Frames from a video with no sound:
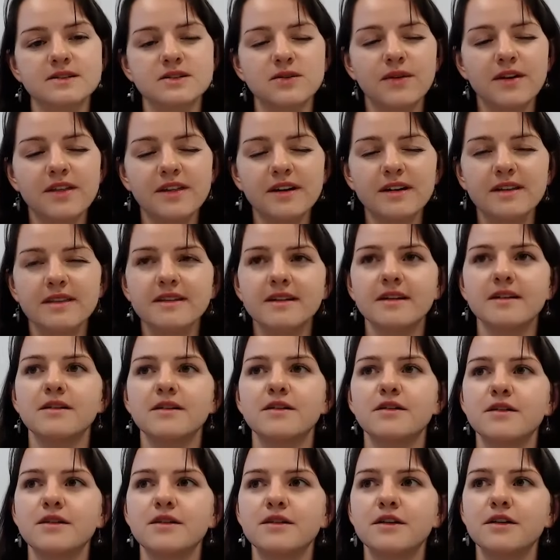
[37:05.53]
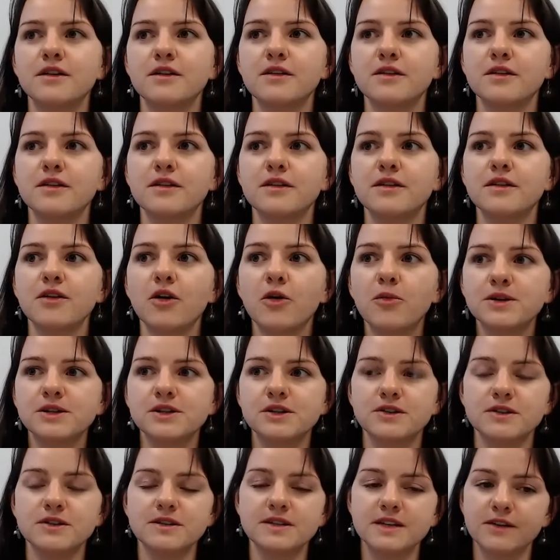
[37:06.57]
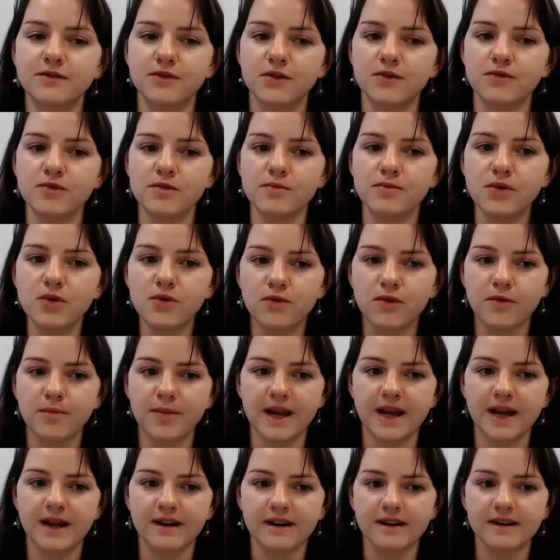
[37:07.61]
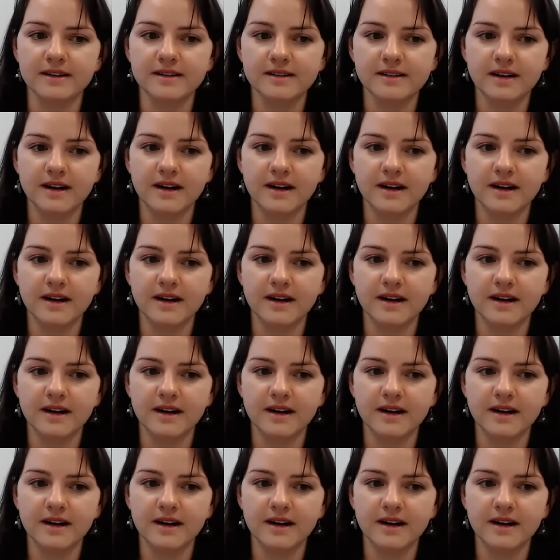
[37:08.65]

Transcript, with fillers: So I think the opportunity for remote repair,